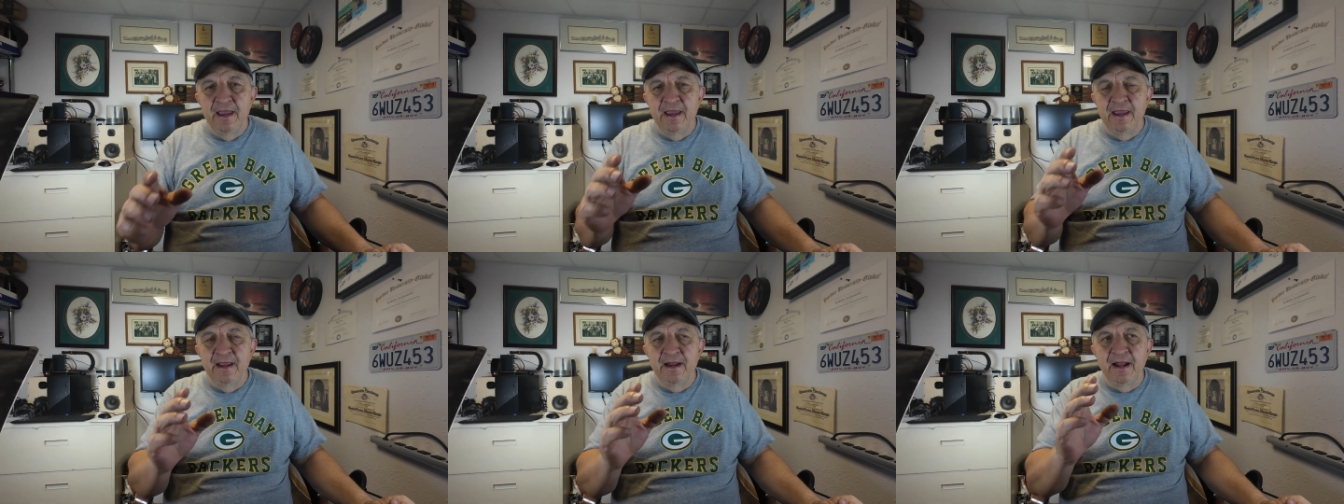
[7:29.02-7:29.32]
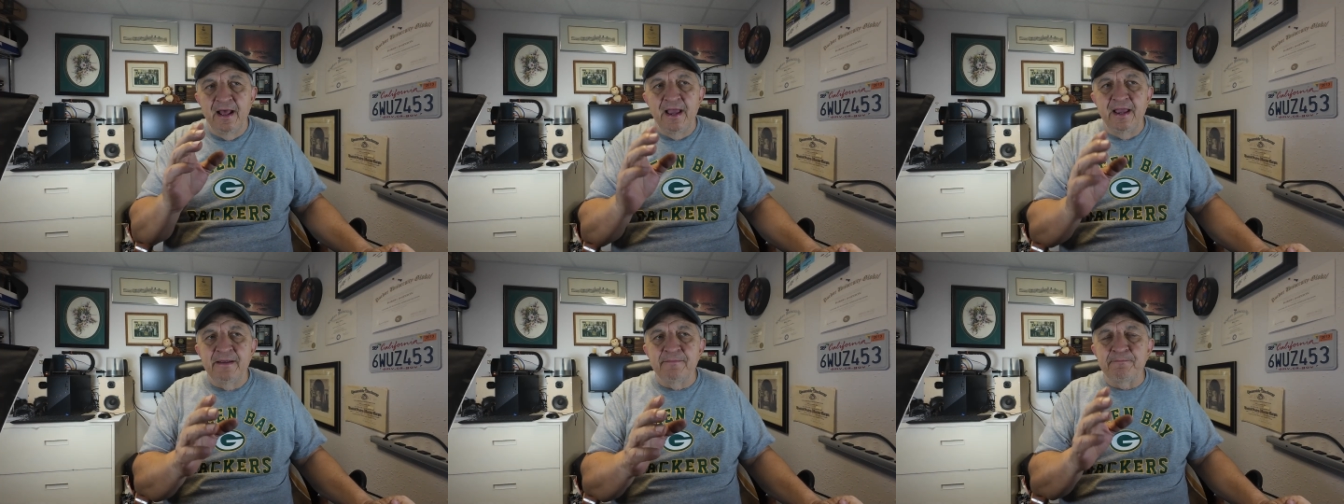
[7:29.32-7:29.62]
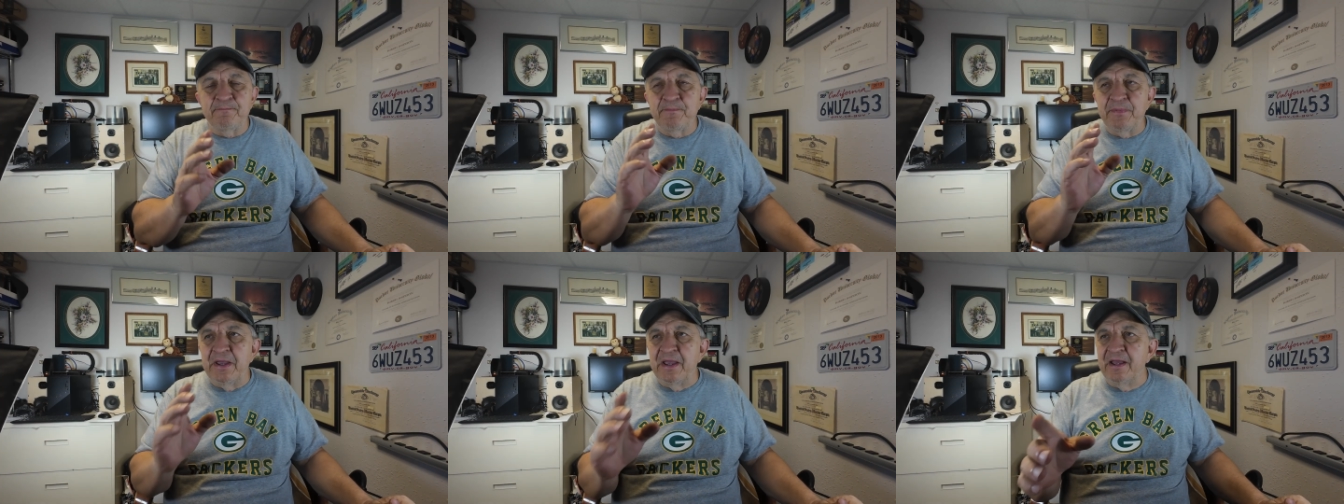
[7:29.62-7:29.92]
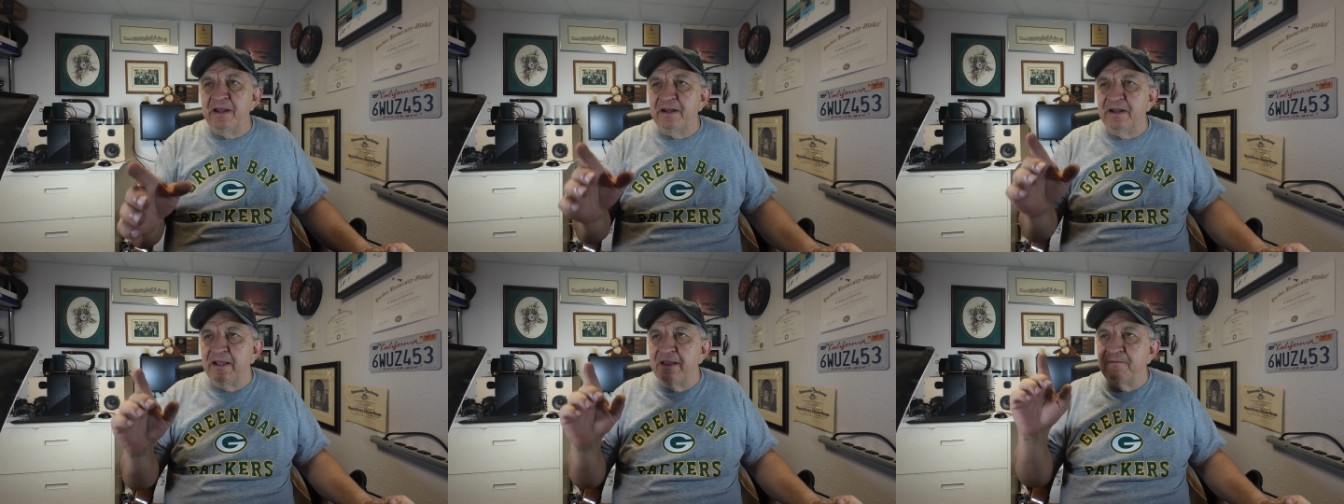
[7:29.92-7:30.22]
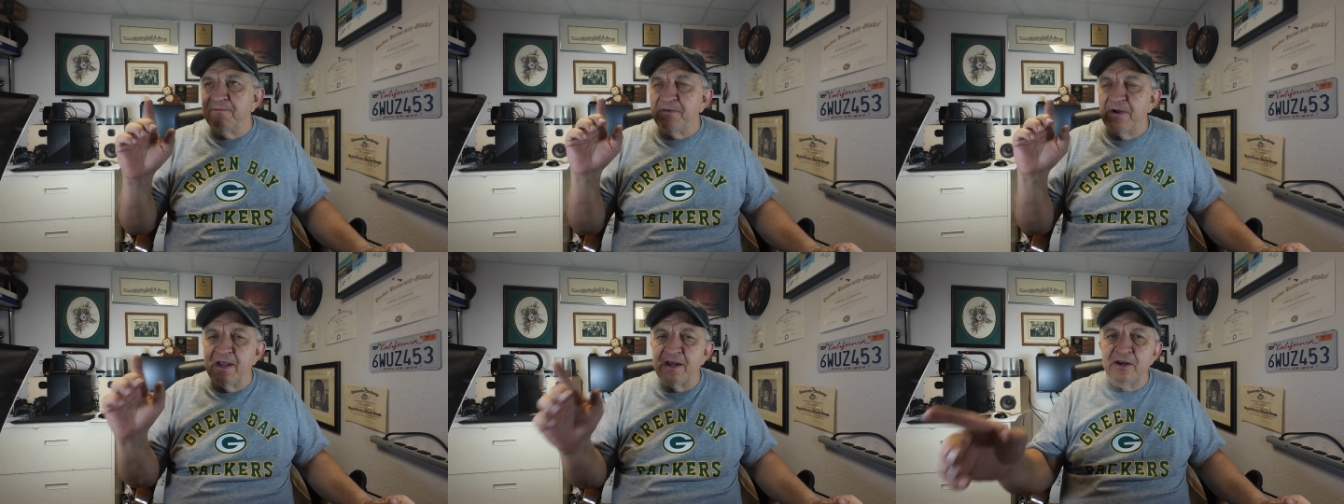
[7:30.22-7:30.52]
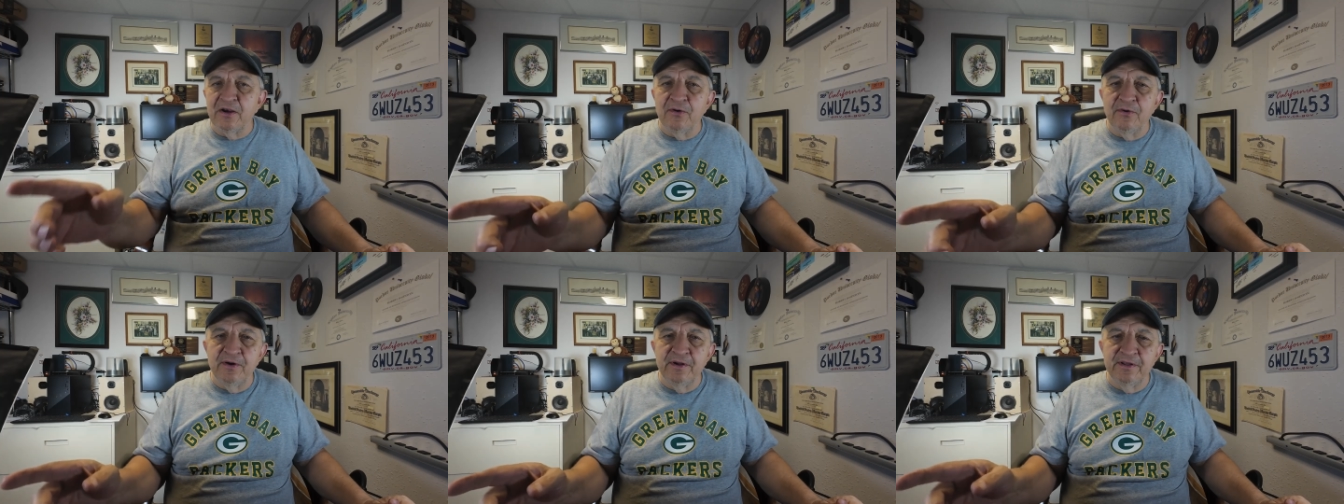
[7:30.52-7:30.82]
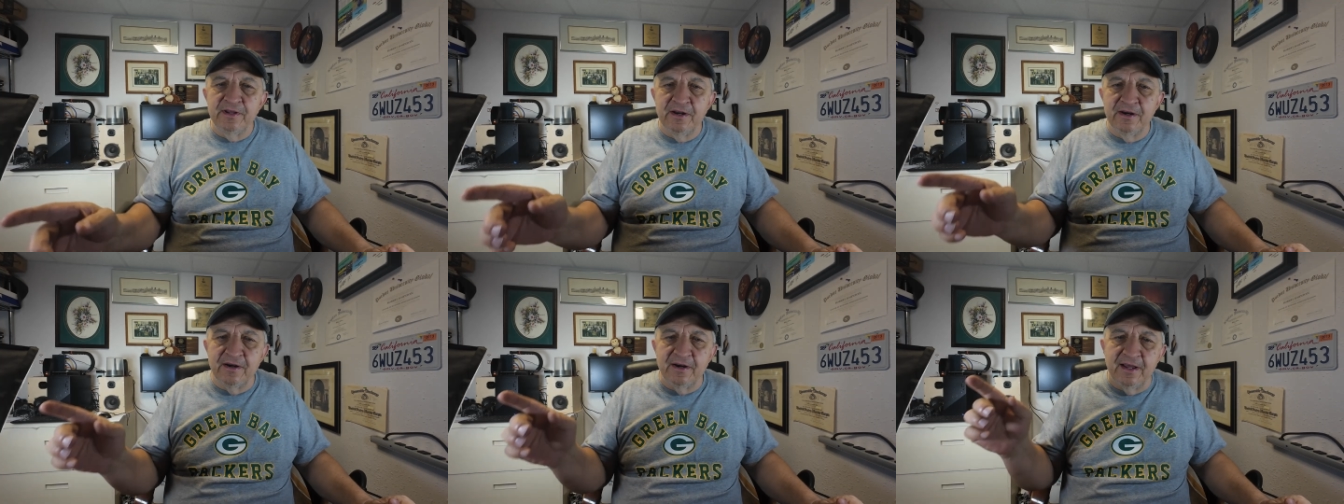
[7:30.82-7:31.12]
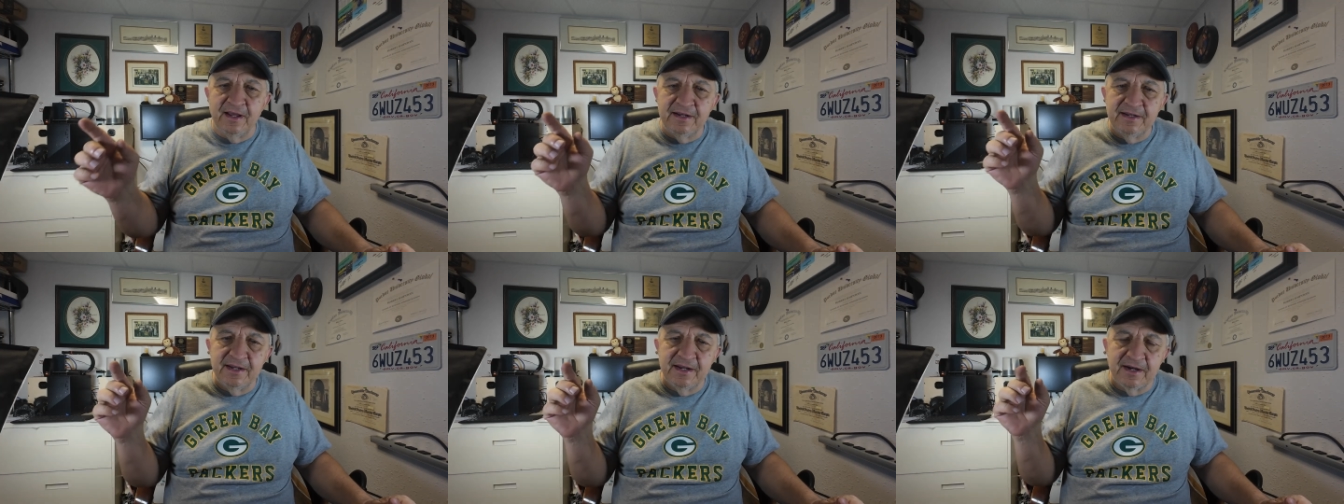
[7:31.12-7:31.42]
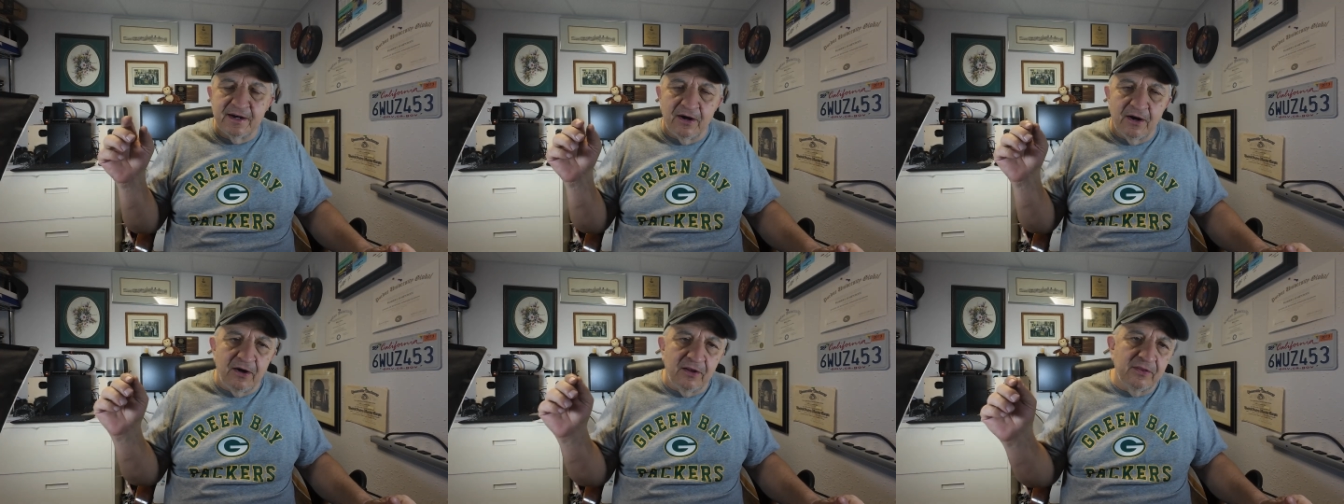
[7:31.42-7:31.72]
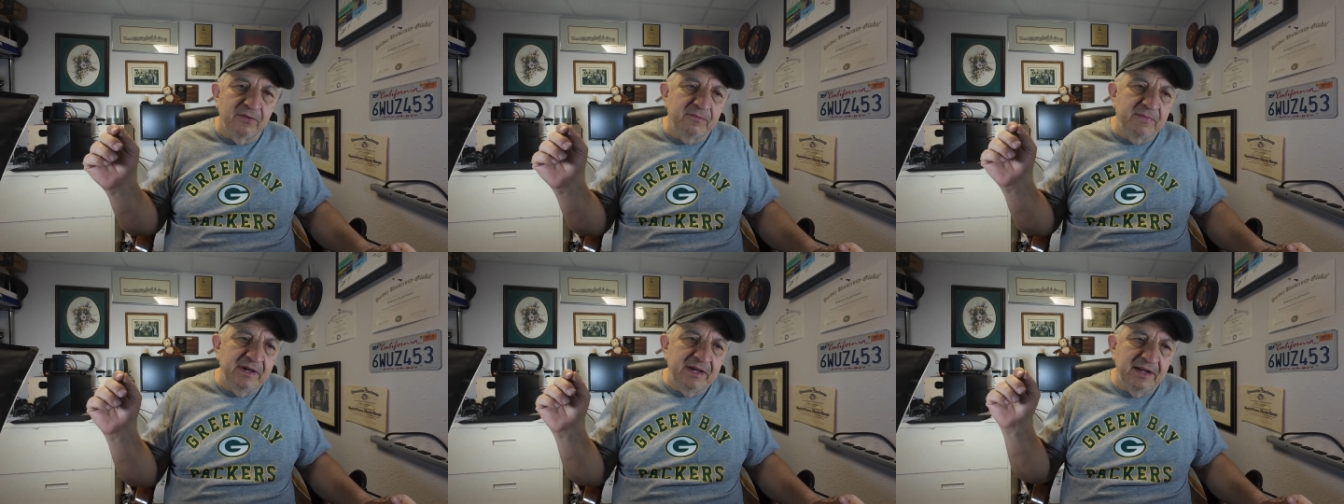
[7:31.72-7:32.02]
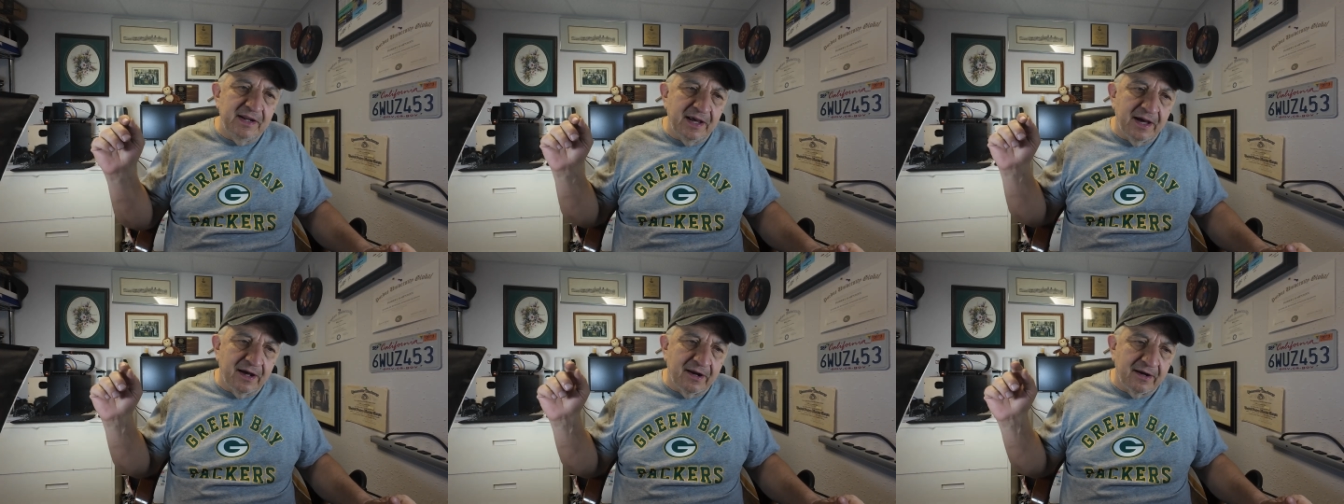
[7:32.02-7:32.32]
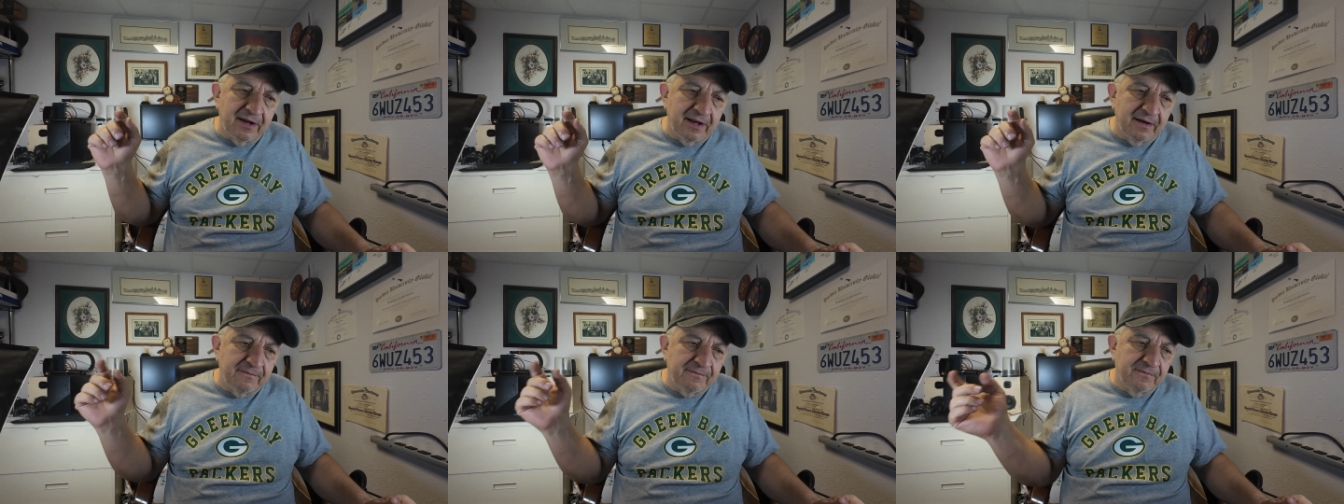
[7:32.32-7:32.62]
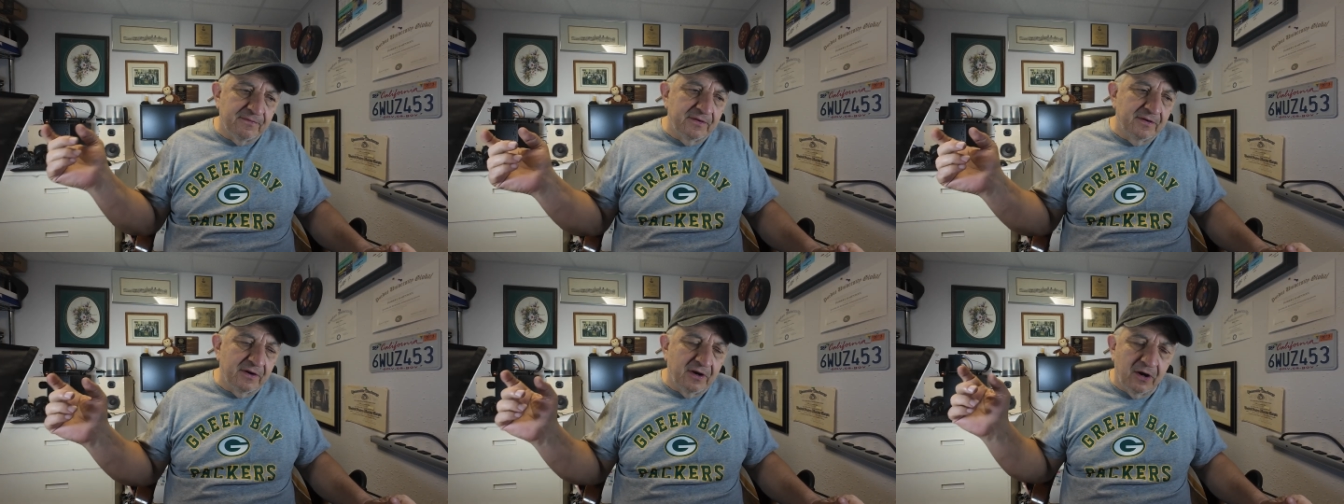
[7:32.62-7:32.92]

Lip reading: And I bet if I go in there and I dig all the meat out of